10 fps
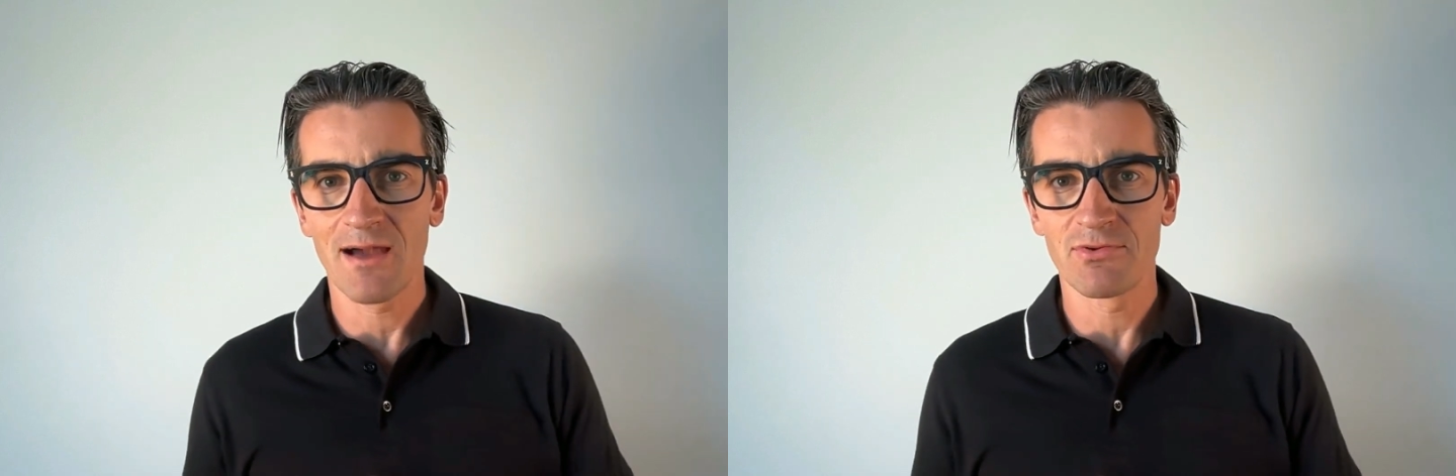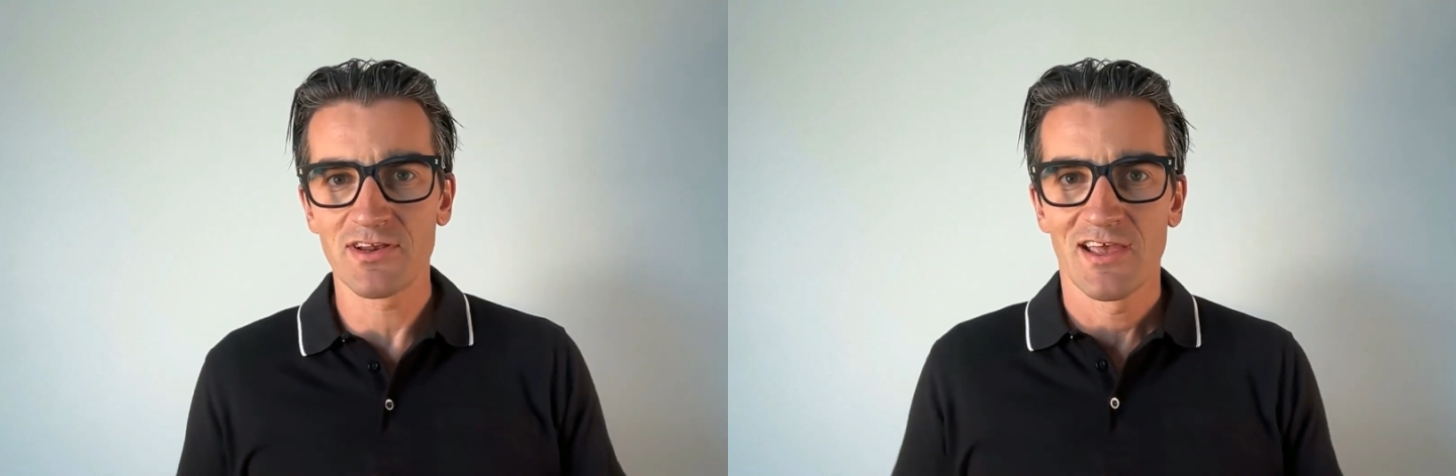
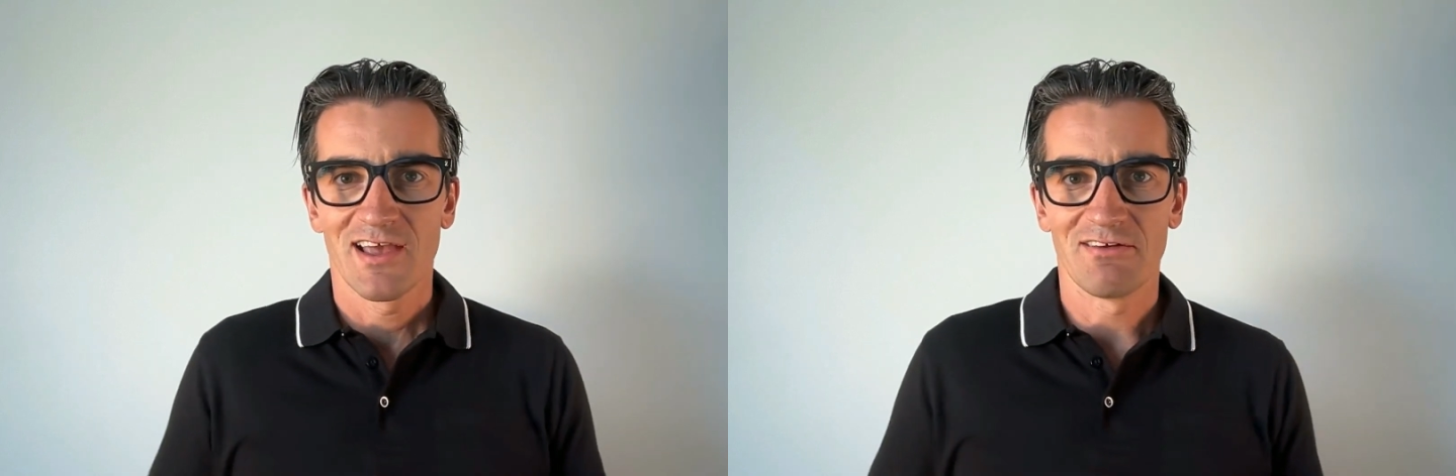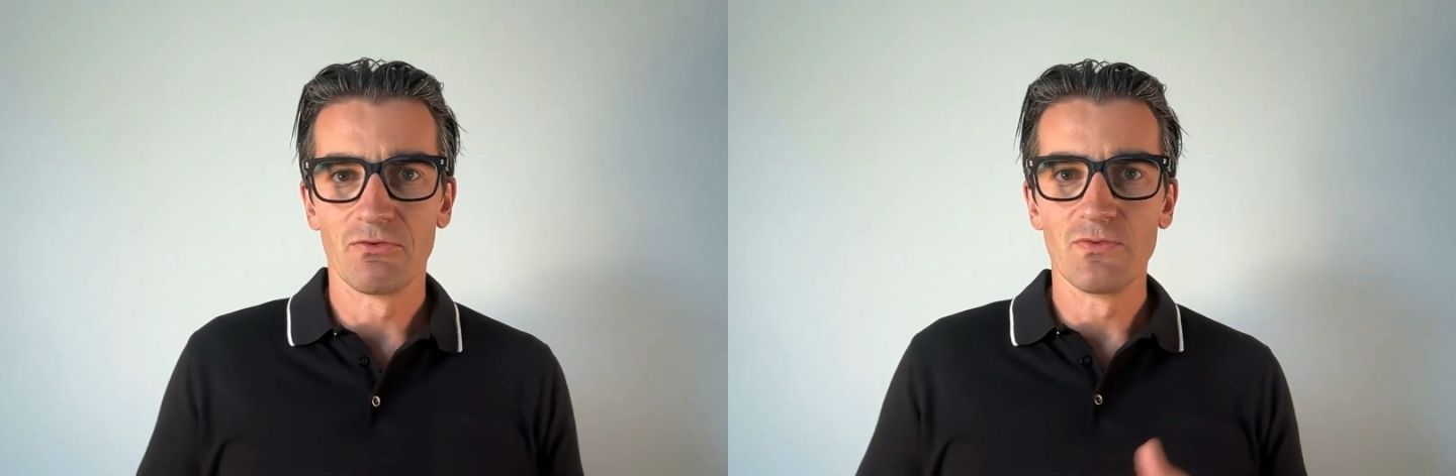Albert,
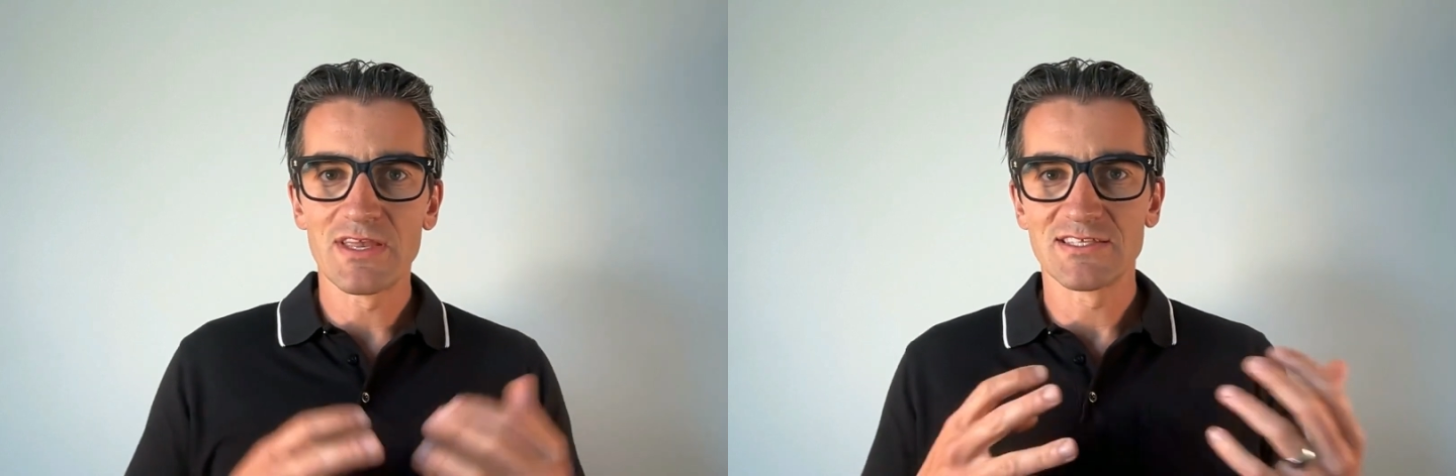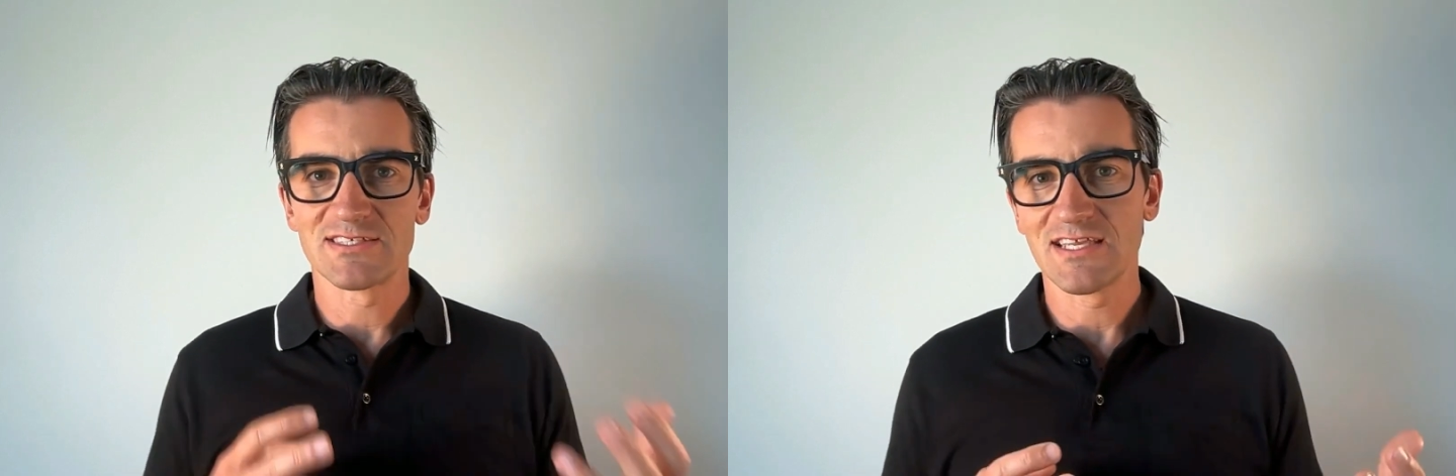we
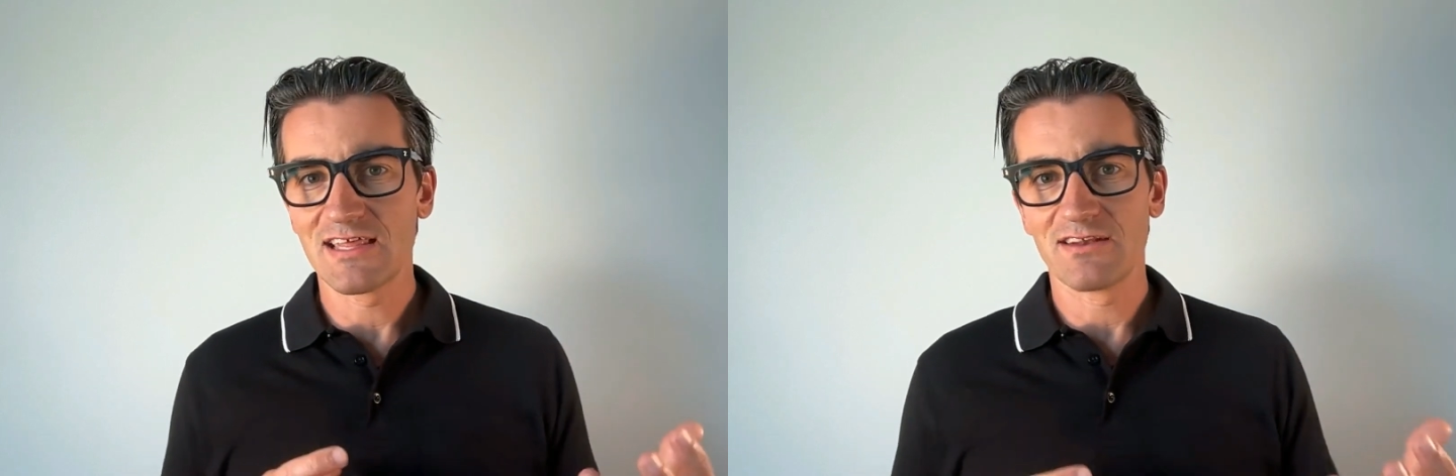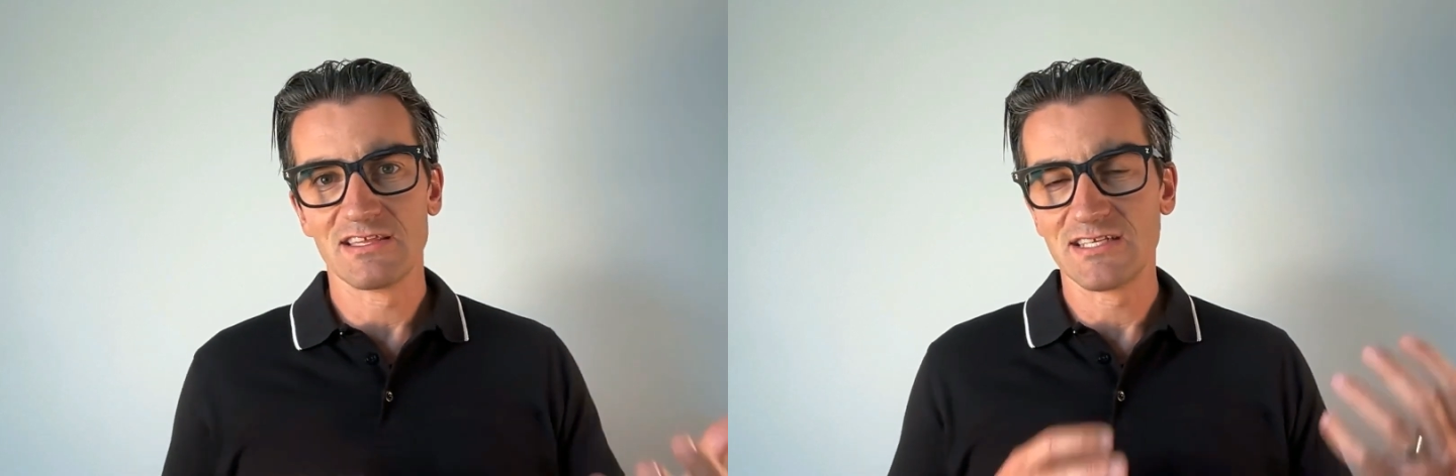can see
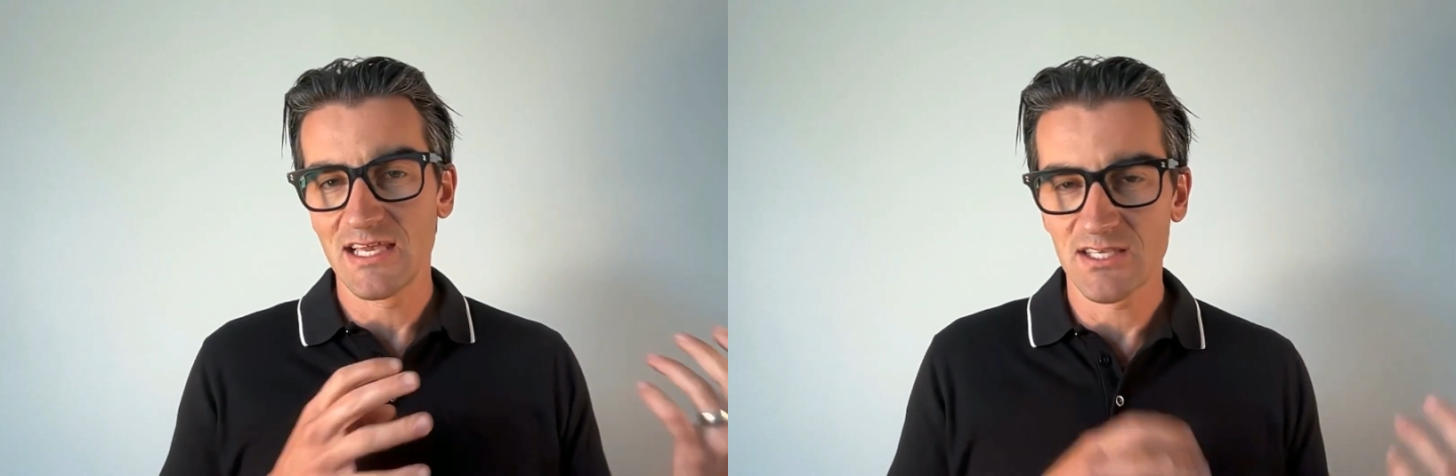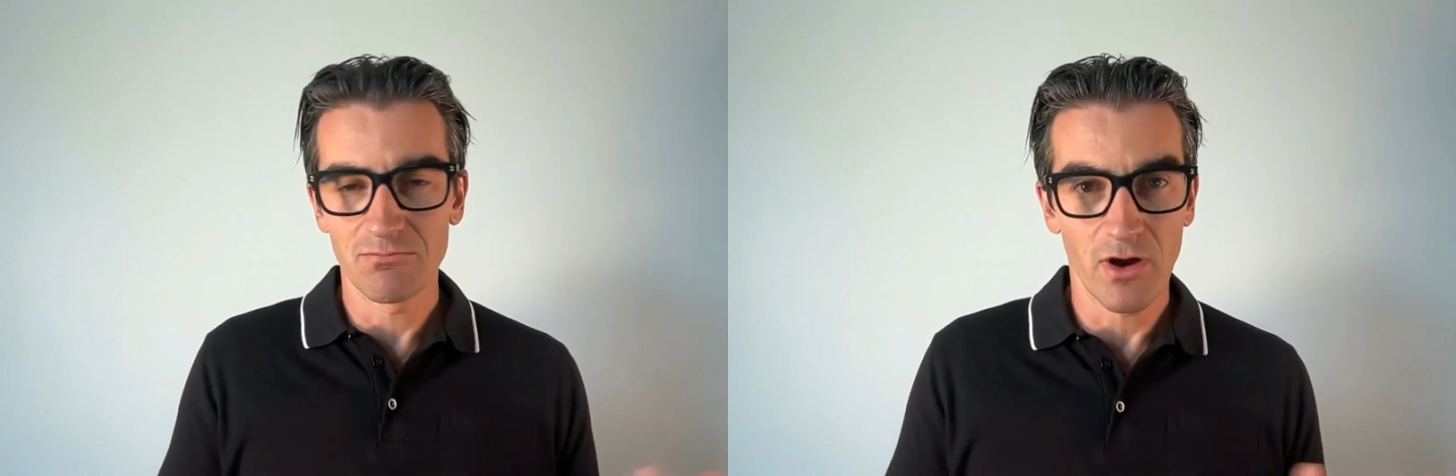that the
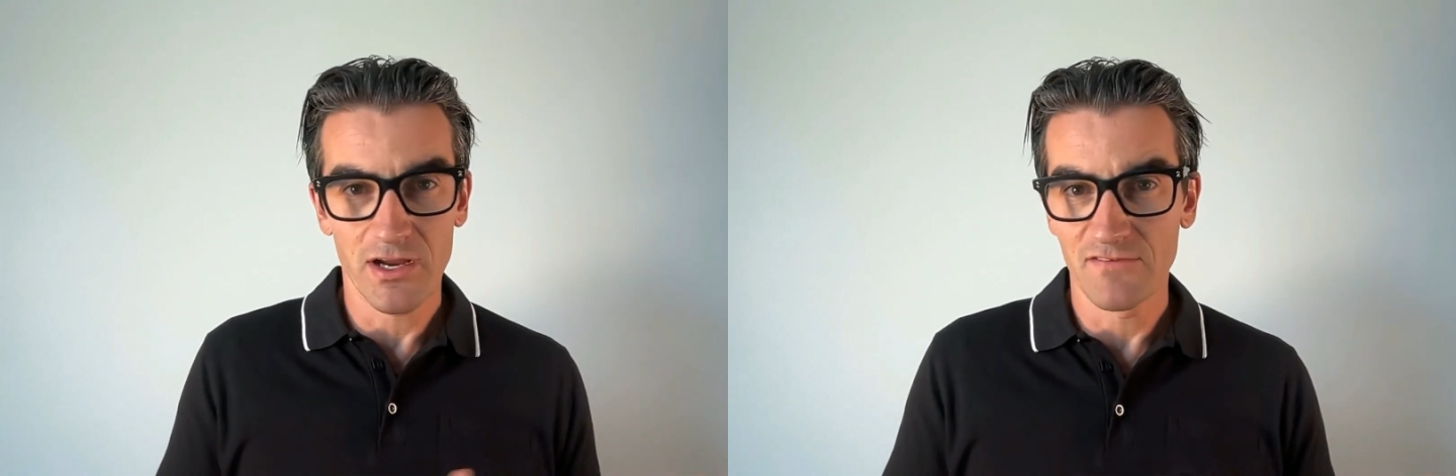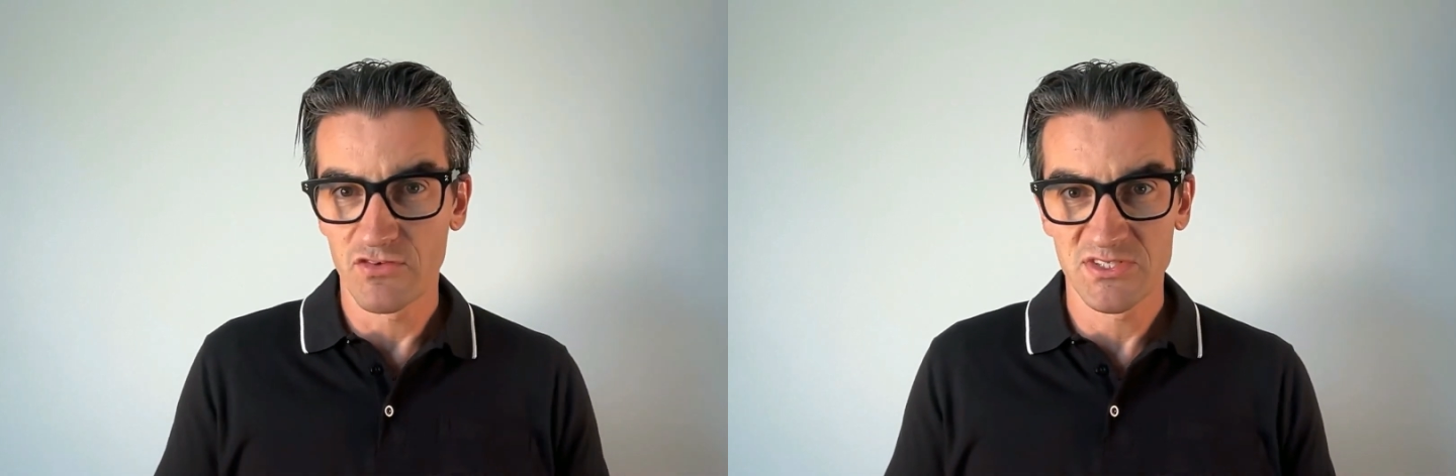days on
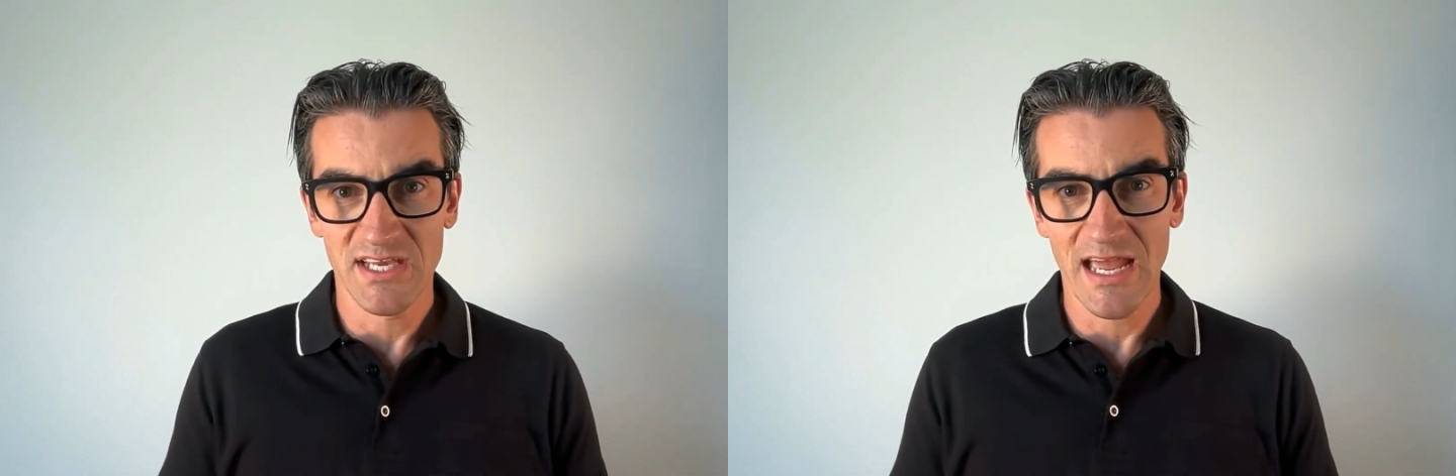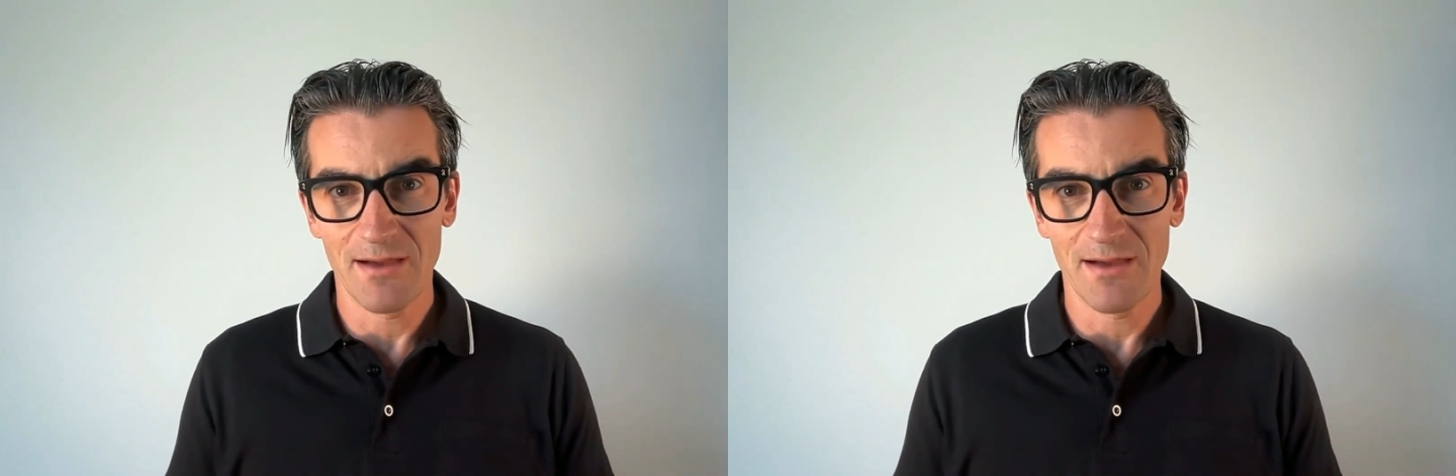market for St.